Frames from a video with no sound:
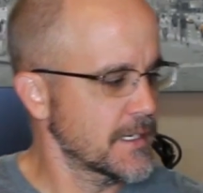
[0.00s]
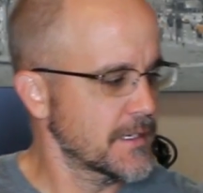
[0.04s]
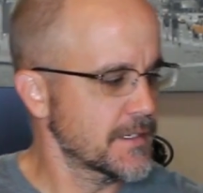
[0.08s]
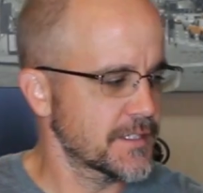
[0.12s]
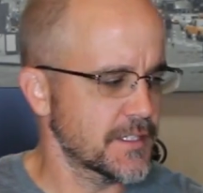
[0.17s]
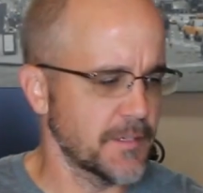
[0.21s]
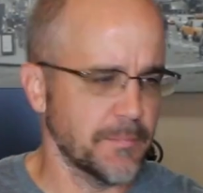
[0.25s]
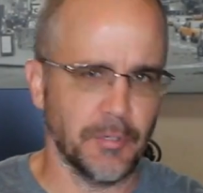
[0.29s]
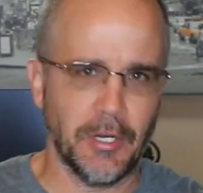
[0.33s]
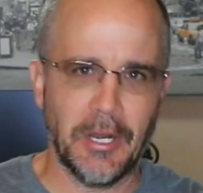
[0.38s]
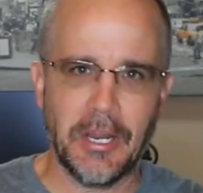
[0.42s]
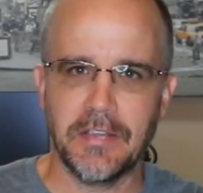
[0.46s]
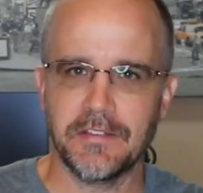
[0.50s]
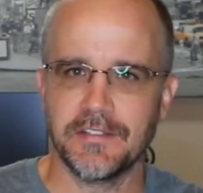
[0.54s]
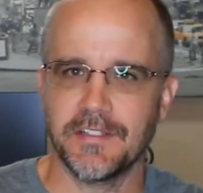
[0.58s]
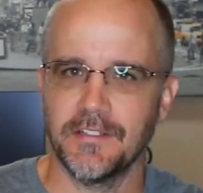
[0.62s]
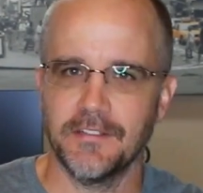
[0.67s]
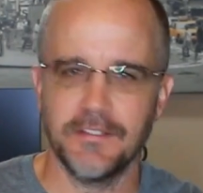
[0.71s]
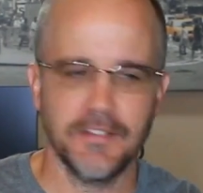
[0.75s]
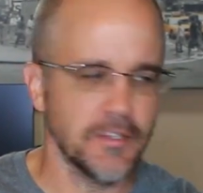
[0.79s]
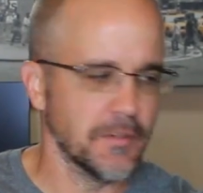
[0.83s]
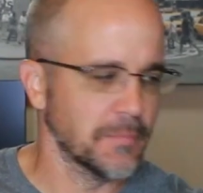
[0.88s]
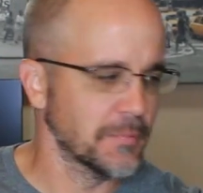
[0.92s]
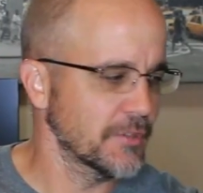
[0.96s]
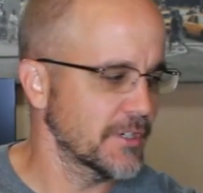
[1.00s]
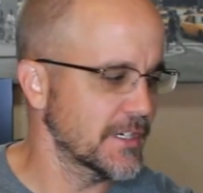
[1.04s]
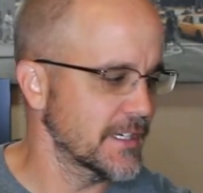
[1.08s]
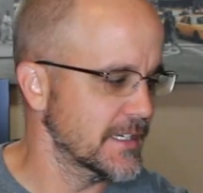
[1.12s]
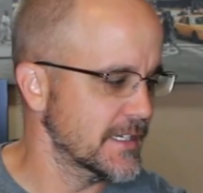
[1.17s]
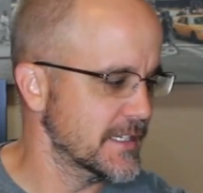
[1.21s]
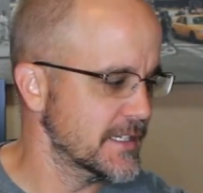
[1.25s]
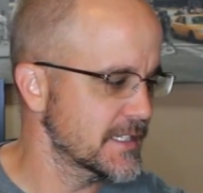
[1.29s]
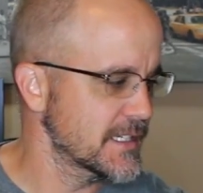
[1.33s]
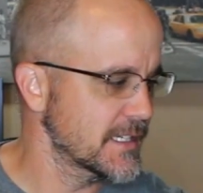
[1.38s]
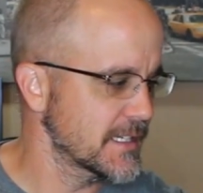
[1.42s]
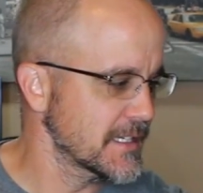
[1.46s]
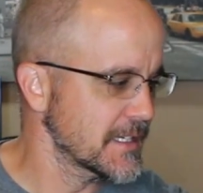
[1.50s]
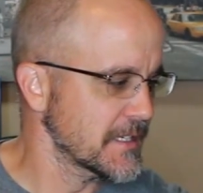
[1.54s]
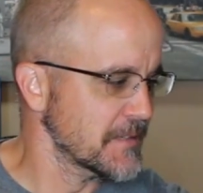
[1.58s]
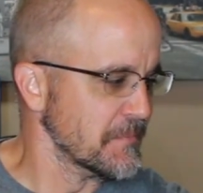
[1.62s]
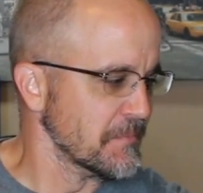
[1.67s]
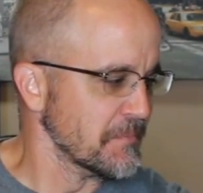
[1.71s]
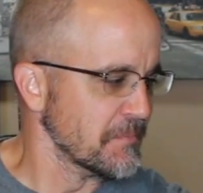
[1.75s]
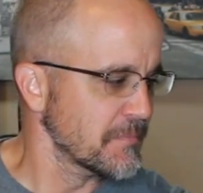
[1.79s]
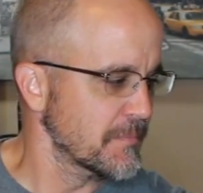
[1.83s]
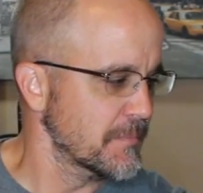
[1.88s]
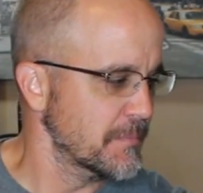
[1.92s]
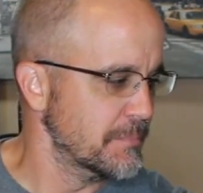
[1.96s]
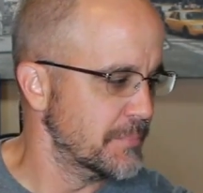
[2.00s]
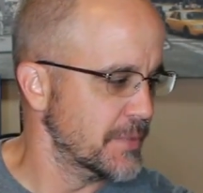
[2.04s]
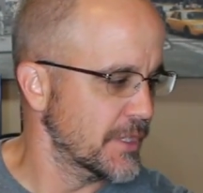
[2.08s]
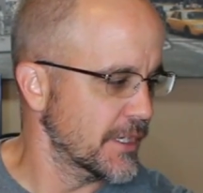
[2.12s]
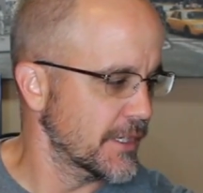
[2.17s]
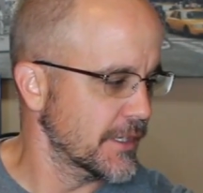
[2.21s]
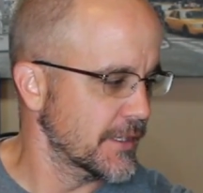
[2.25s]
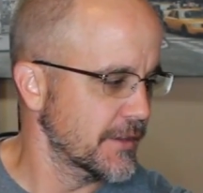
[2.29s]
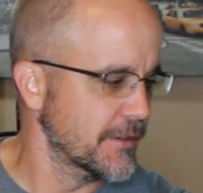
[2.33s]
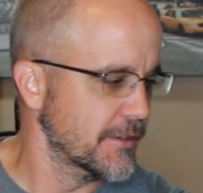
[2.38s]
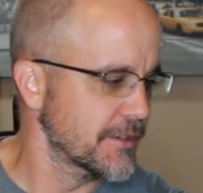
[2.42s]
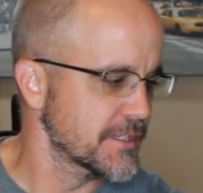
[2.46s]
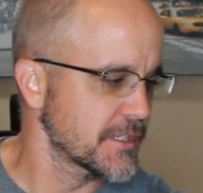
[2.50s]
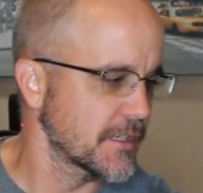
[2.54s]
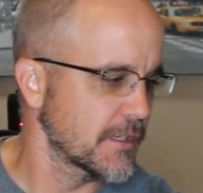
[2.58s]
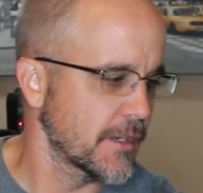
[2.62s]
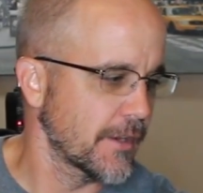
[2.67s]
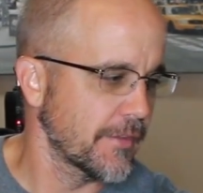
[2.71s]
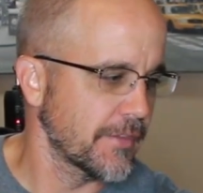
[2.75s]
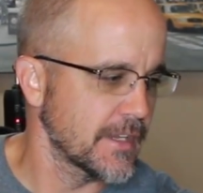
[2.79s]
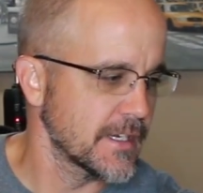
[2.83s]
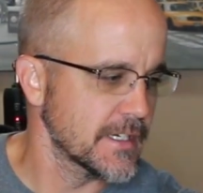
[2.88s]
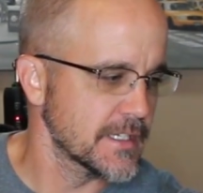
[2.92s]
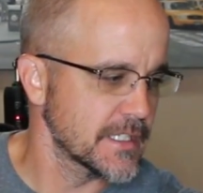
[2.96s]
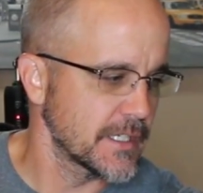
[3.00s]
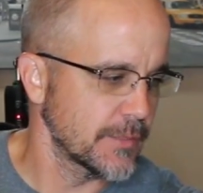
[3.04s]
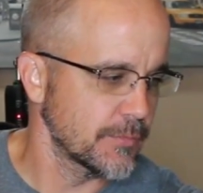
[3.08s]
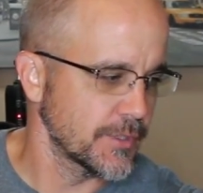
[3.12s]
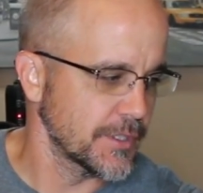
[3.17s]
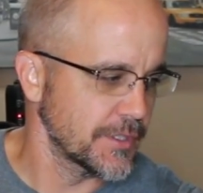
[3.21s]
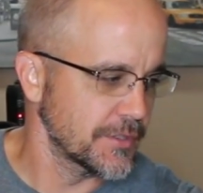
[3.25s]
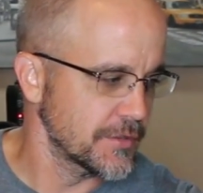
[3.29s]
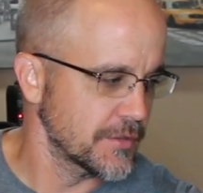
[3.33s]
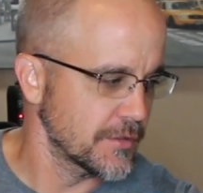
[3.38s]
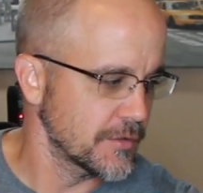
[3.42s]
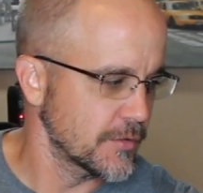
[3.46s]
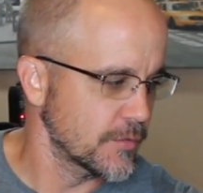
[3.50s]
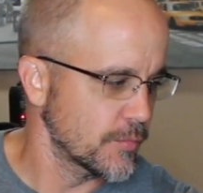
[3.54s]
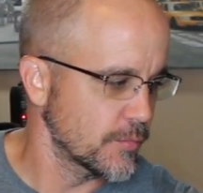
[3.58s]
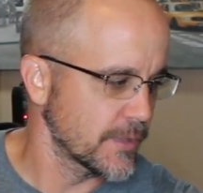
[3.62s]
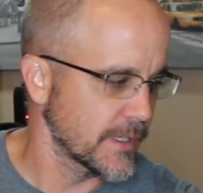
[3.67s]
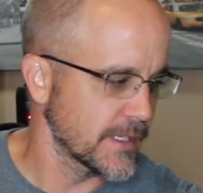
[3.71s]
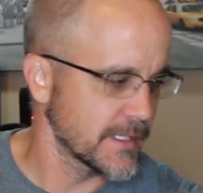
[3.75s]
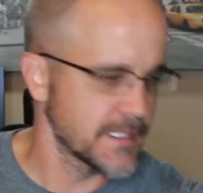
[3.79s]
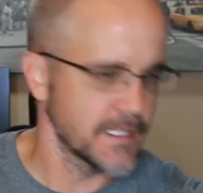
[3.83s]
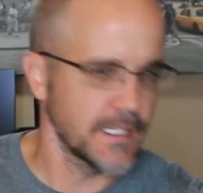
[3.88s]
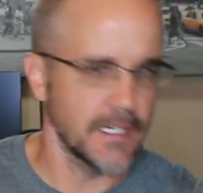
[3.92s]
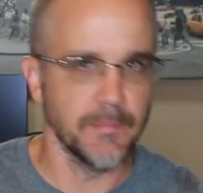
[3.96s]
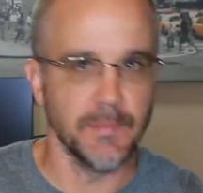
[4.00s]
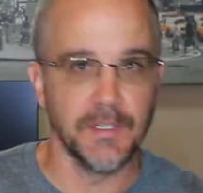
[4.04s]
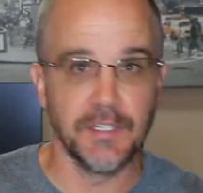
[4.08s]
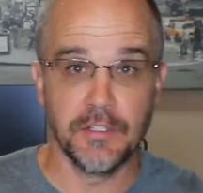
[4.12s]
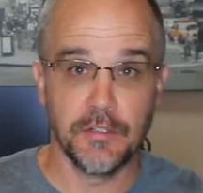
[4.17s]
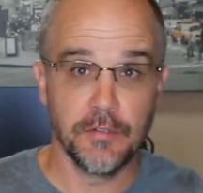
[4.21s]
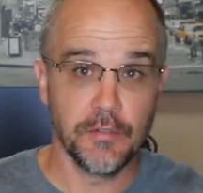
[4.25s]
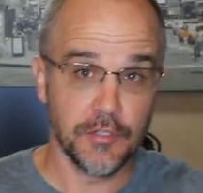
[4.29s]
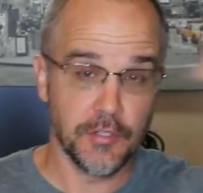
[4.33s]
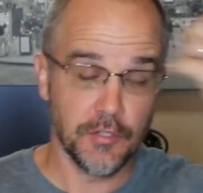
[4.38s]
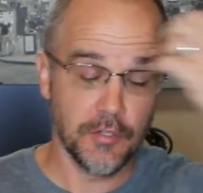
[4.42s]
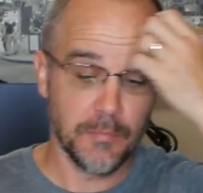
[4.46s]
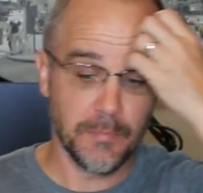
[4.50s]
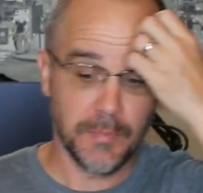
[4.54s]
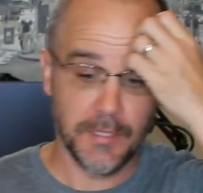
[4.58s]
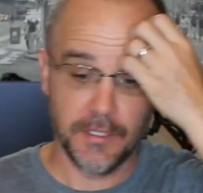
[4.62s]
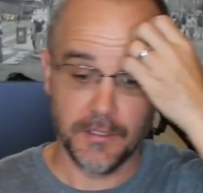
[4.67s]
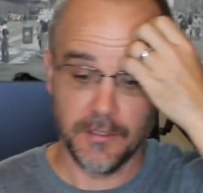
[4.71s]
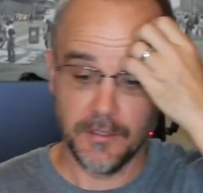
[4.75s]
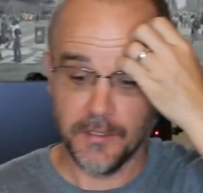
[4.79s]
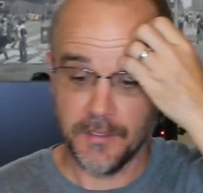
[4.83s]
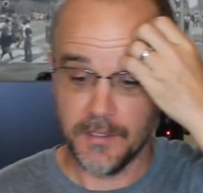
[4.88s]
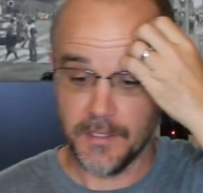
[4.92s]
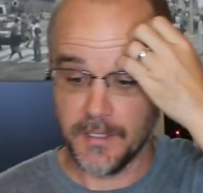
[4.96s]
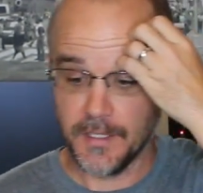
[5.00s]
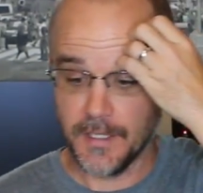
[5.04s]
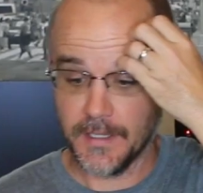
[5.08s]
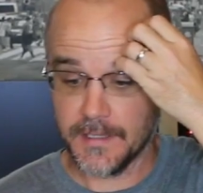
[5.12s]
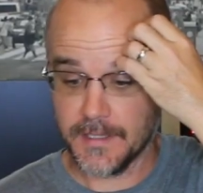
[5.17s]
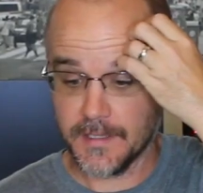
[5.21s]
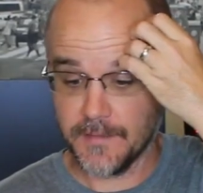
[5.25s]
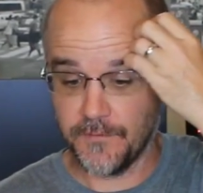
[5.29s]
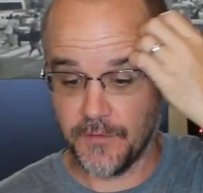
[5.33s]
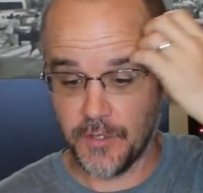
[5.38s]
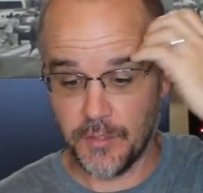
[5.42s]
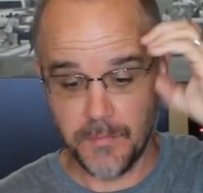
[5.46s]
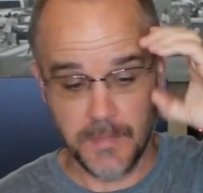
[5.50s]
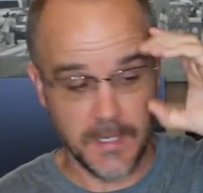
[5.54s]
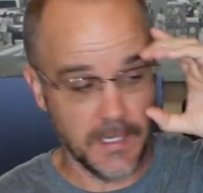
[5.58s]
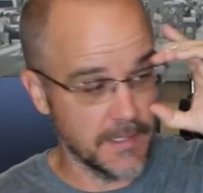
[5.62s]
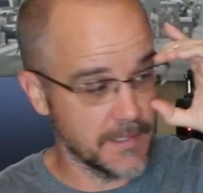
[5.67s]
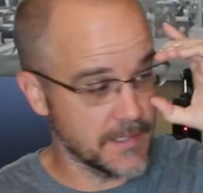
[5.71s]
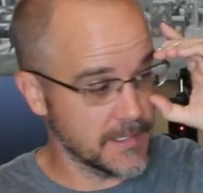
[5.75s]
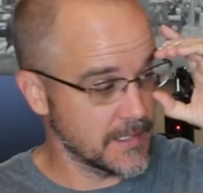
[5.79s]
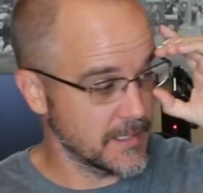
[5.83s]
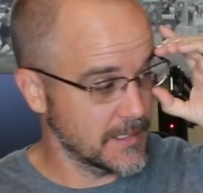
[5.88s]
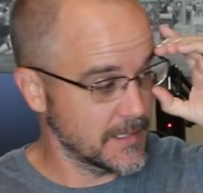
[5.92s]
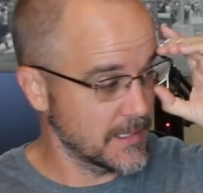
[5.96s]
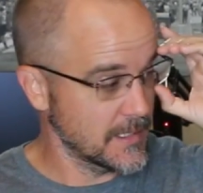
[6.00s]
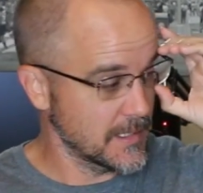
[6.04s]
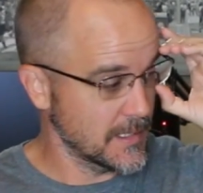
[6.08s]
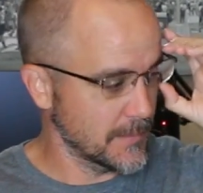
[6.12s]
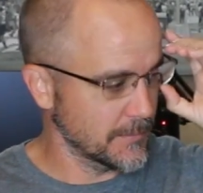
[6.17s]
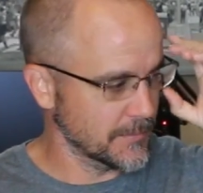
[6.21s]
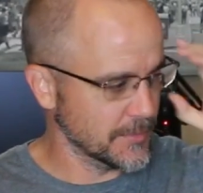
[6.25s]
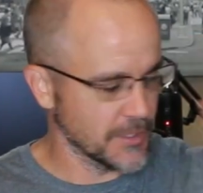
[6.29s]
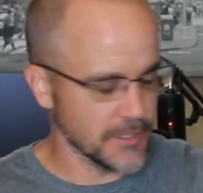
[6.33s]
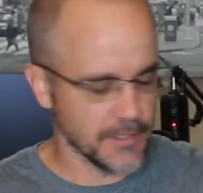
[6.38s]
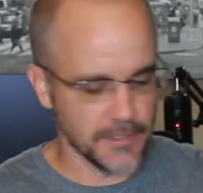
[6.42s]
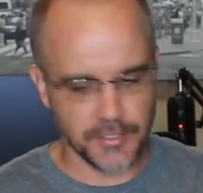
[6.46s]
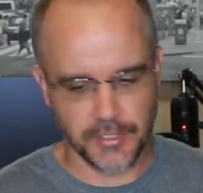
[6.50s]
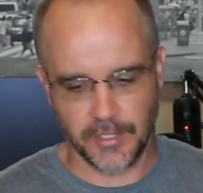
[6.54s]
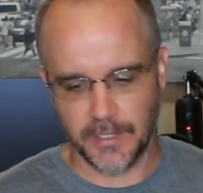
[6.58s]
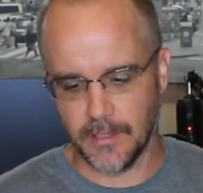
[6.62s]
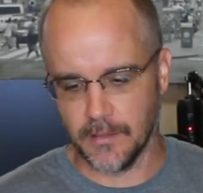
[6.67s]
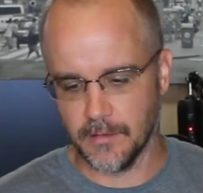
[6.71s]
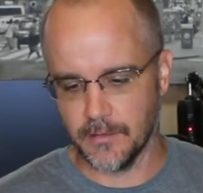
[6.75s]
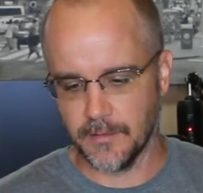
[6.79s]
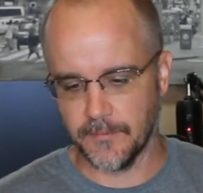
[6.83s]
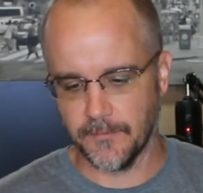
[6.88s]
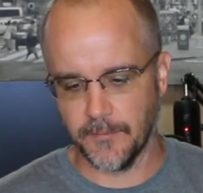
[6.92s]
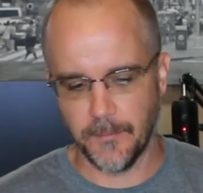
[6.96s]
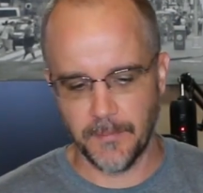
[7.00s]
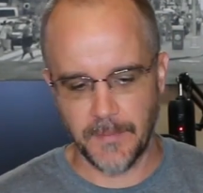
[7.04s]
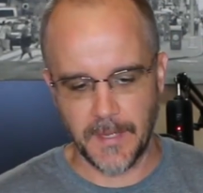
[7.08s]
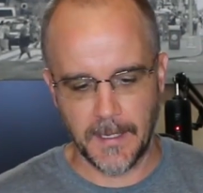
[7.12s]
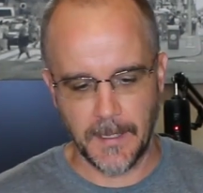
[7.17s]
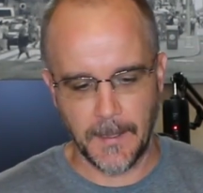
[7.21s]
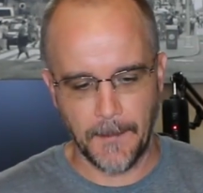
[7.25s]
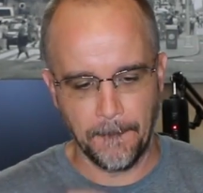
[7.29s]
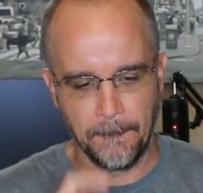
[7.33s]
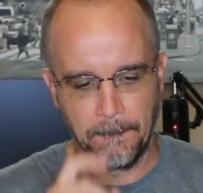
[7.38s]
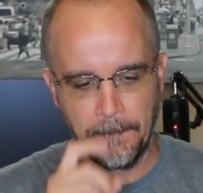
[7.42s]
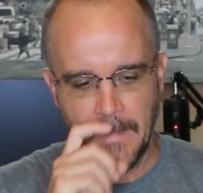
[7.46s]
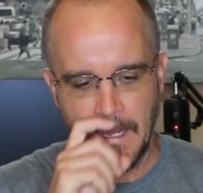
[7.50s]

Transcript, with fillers: Surprisingly, they're pretty easy, but there's a lot of things I want to do when I set up my new coop here in the next few months, and I'm going to try to learn from that.